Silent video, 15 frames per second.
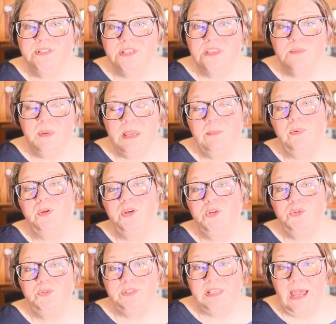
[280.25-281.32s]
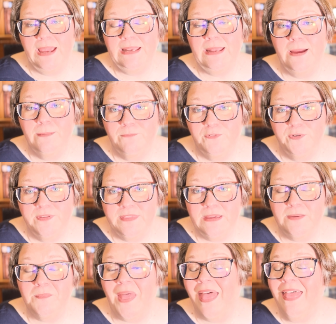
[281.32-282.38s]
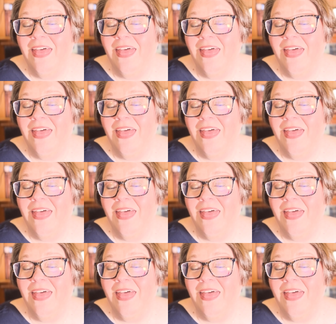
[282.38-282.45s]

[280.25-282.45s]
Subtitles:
to the people who sign up for them.